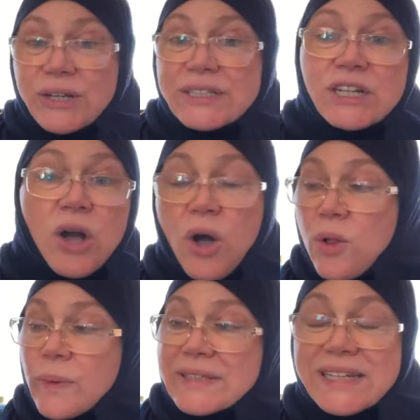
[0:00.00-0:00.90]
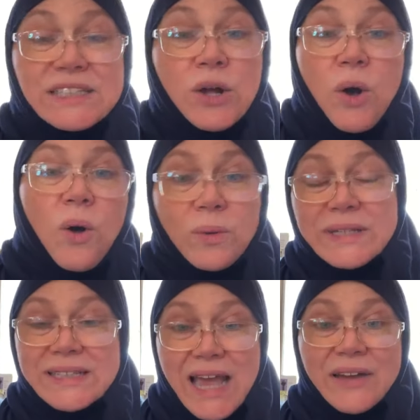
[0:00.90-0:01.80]
there isn't always, it doesn't
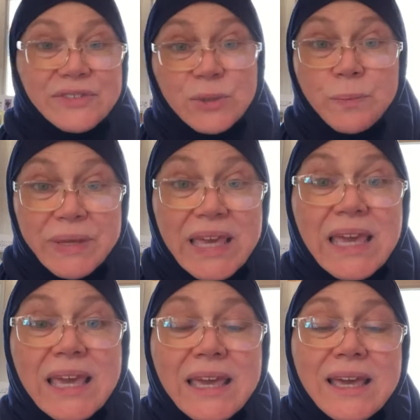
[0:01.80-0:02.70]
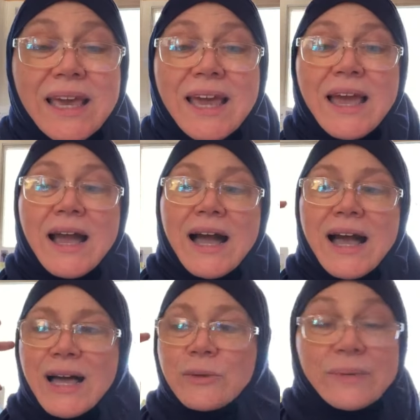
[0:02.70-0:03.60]
always have to be
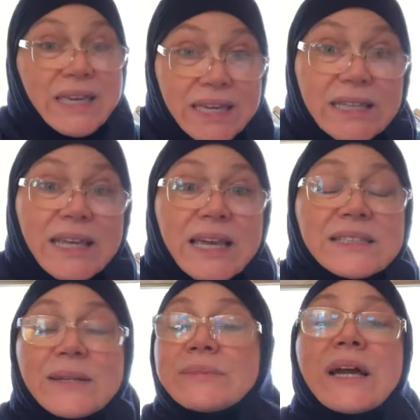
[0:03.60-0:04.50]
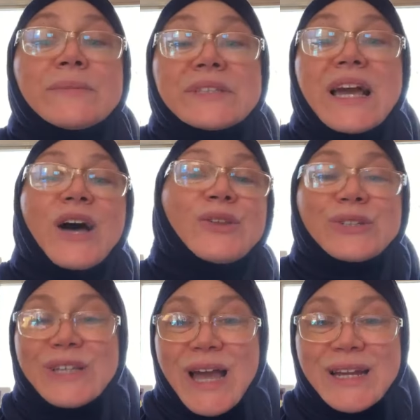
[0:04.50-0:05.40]
killing. Sometimes the other
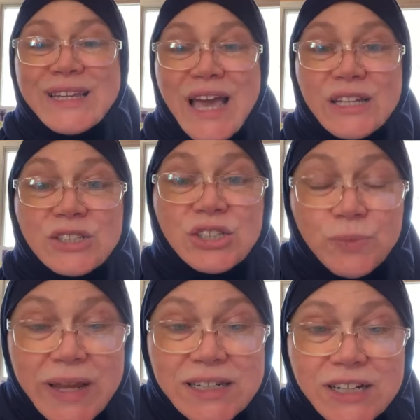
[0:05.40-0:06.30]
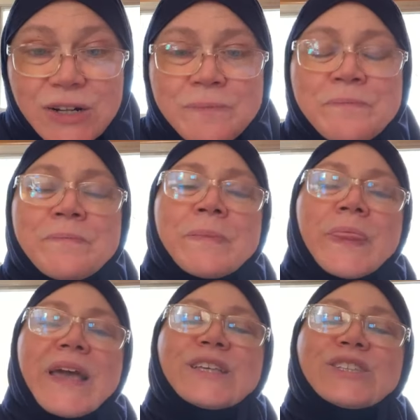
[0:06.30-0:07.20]
side can surrender.
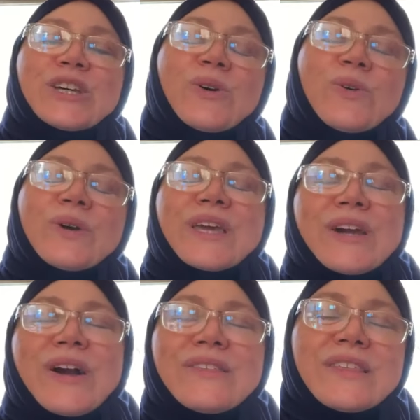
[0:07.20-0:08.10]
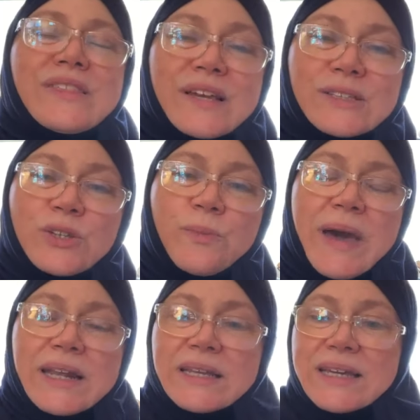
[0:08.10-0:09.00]
And so here are the things we
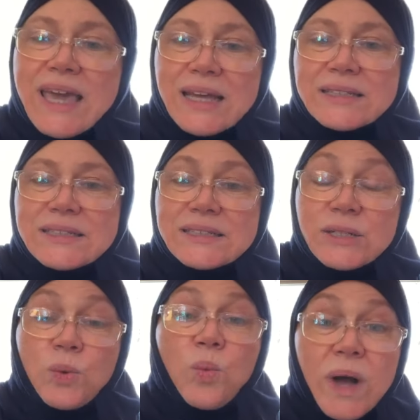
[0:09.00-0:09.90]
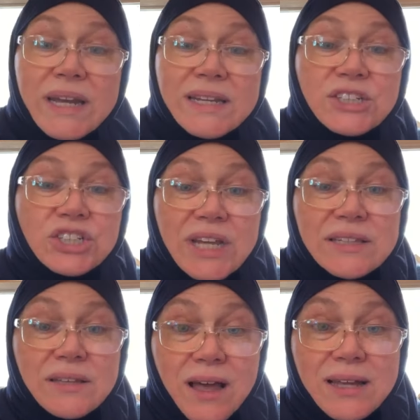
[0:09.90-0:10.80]
battle against. One is
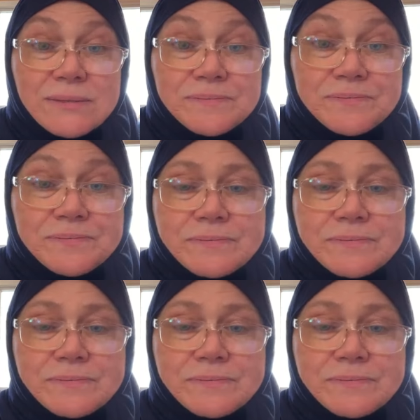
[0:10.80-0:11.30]
shaitan.